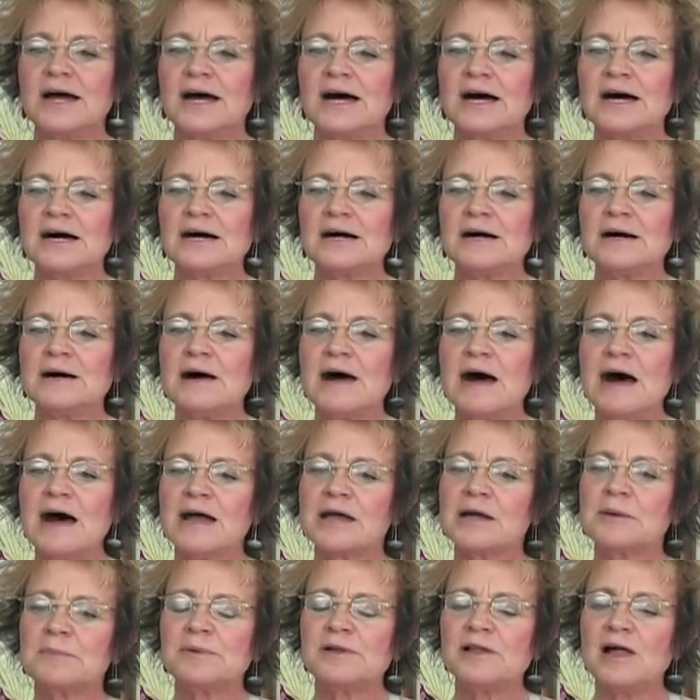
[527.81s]
Uh, I
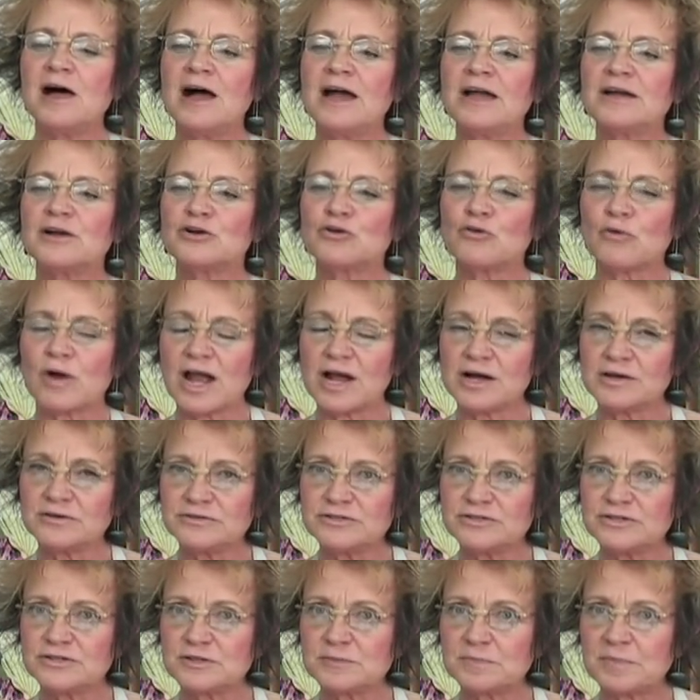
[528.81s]
apply a
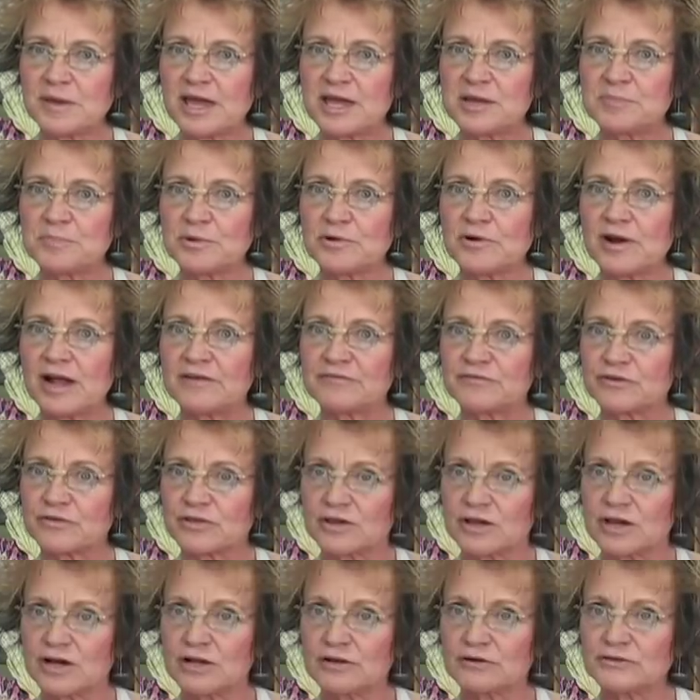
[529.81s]
ground to the paper after the
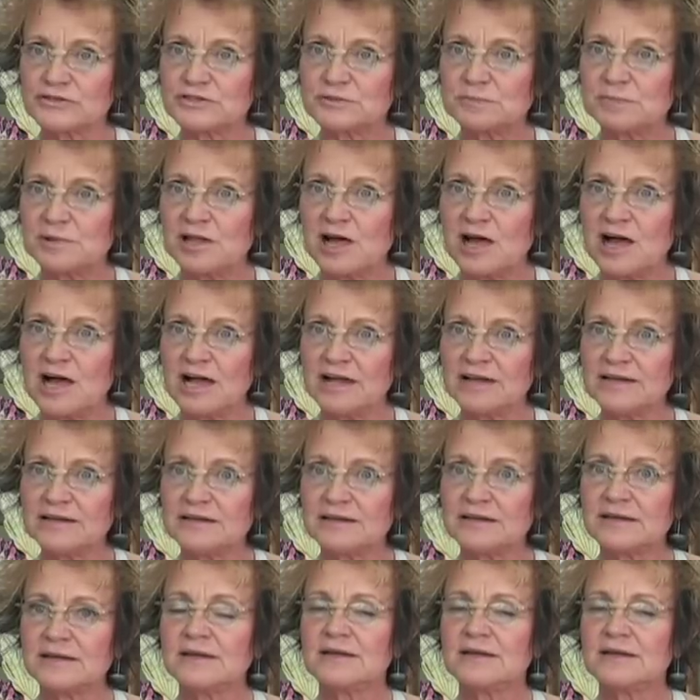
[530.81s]
color's applied.